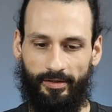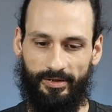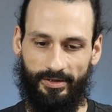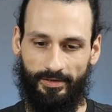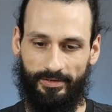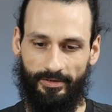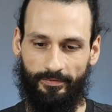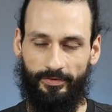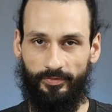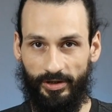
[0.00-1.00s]
This is
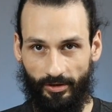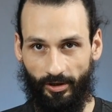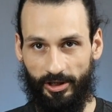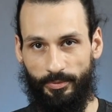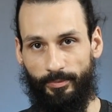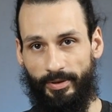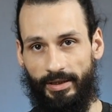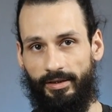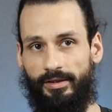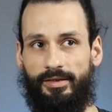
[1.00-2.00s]
15 cards per
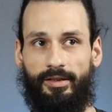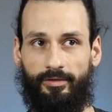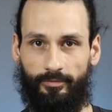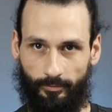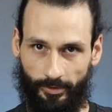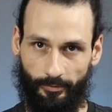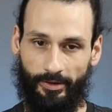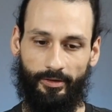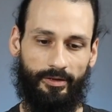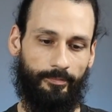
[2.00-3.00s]
pack. It's got 1
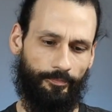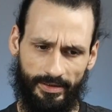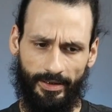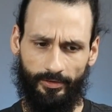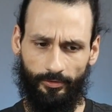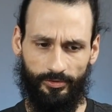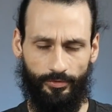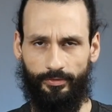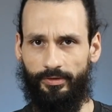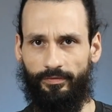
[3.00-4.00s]
rare in it. It's got those
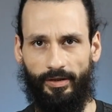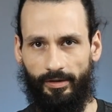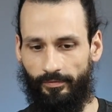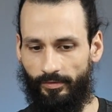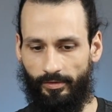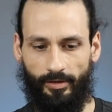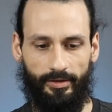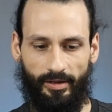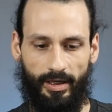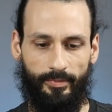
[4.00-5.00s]
3 to 5
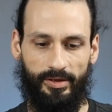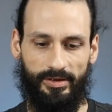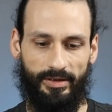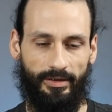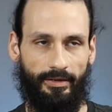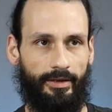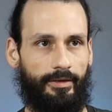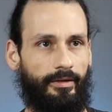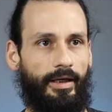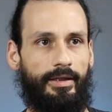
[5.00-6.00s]
uncommons and then
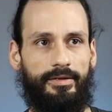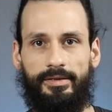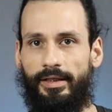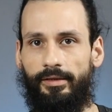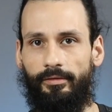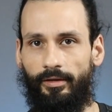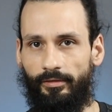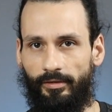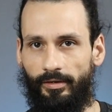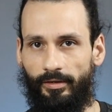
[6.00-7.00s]
like 8 to
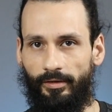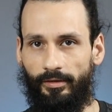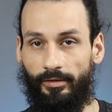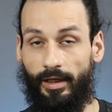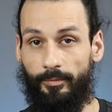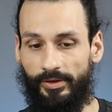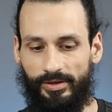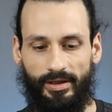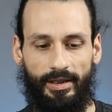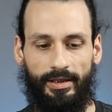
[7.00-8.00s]
10
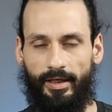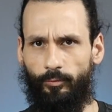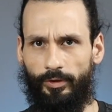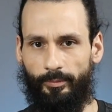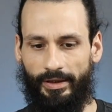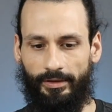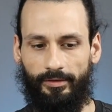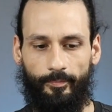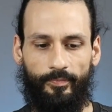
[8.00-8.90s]
commons and 1 mana.